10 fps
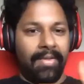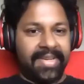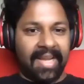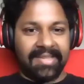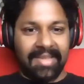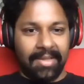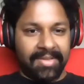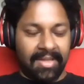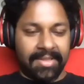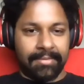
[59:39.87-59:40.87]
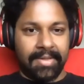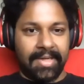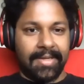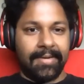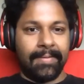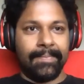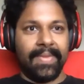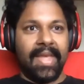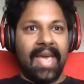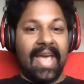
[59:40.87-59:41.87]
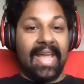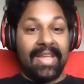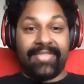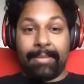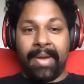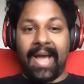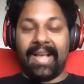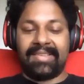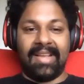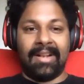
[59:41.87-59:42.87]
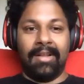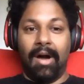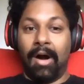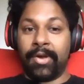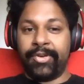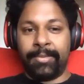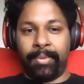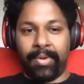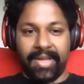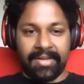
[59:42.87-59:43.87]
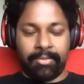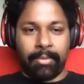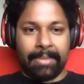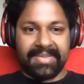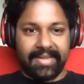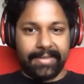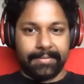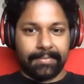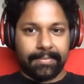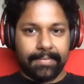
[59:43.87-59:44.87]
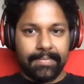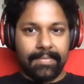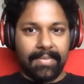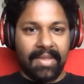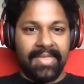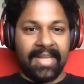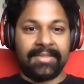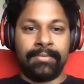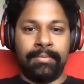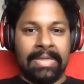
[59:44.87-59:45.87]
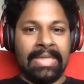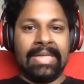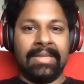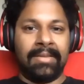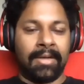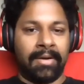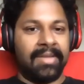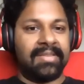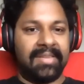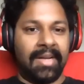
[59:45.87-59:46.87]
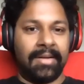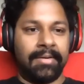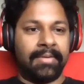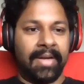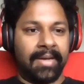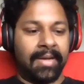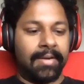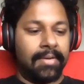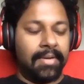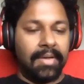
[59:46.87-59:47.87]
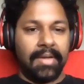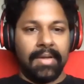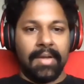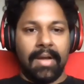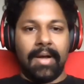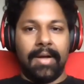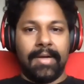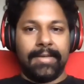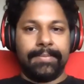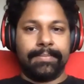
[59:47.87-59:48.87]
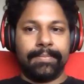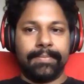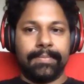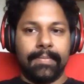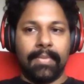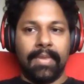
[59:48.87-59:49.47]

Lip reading: all the tests that you tell it to run. And if they pass, it'll auto deploy it to a website. That's really the current standard right now.